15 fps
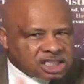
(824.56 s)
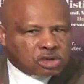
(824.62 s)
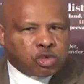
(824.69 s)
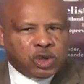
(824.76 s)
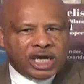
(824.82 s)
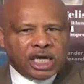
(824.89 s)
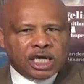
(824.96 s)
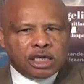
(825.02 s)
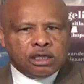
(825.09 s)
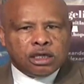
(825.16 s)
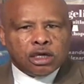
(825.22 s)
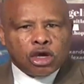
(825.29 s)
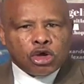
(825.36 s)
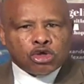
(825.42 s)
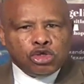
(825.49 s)
when
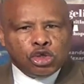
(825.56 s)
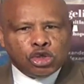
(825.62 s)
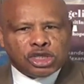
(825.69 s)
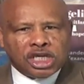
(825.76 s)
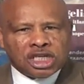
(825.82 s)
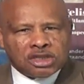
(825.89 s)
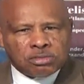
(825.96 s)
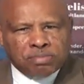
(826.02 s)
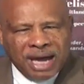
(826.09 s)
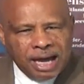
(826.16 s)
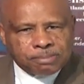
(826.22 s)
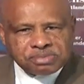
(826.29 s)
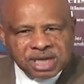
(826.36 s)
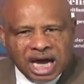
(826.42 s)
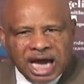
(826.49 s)
you get
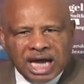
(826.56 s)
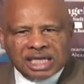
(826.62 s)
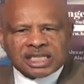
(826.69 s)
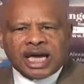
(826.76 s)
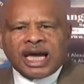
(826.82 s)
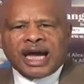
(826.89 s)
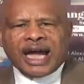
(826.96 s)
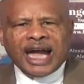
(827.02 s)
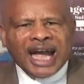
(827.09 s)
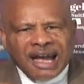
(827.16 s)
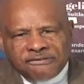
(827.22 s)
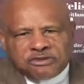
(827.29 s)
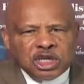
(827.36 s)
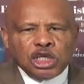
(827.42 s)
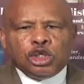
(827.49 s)
baptized.
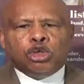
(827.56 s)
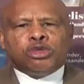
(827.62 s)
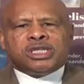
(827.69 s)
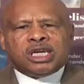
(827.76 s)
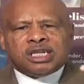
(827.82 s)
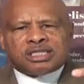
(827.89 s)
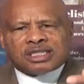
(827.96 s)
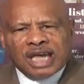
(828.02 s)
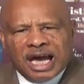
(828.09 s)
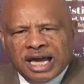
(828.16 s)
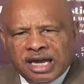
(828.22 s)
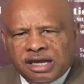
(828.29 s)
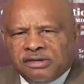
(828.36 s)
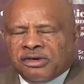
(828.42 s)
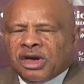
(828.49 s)
After you get
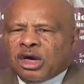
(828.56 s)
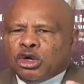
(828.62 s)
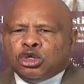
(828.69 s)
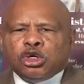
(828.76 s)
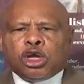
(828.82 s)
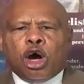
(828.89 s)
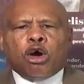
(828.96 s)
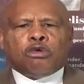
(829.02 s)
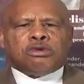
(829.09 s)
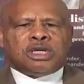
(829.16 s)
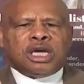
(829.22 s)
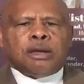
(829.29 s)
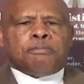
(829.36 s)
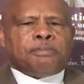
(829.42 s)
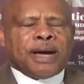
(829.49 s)
saved, you don't
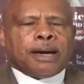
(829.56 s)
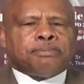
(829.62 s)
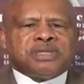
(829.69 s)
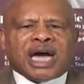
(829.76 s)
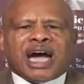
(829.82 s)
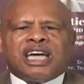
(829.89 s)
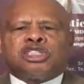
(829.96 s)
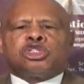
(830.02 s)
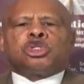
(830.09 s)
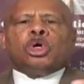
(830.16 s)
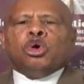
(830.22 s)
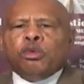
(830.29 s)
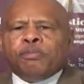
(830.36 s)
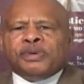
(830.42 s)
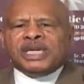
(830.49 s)
get baptized
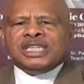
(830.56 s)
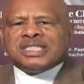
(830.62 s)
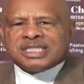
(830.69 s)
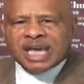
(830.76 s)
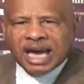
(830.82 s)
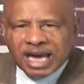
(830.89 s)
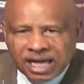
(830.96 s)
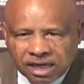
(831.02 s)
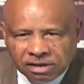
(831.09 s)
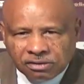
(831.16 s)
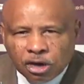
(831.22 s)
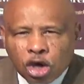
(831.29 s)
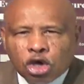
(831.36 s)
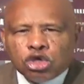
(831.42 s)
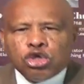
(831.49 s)
to be saved.
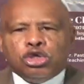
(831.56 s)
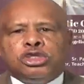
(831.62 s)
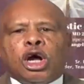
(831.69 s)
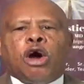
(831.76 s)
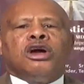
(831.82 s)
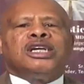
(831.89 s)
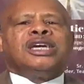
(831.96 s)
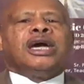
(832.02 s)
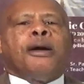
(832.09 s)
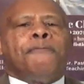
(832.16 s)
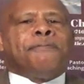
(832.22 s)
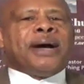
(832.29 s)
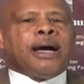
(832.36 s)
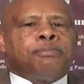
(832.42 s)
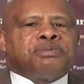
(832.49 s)
You don't get
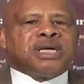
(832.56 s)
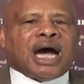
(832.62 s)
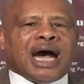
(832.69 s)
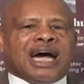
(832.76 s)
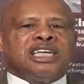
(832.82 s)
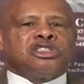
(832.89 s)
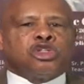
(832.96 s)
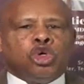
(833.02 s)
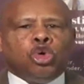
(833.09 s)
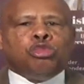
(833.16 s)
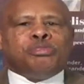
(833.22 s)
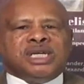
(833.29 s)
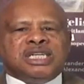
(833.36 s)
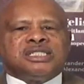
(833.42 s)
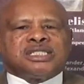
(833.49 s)
baptized to
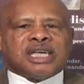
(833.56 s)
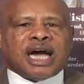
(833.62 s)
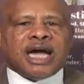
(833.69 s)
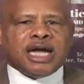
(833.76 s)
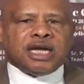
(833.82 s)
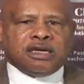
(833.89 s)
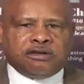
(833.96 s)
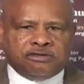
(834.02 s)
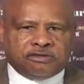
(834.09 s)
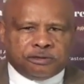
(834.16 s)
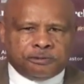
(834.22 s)
be saved.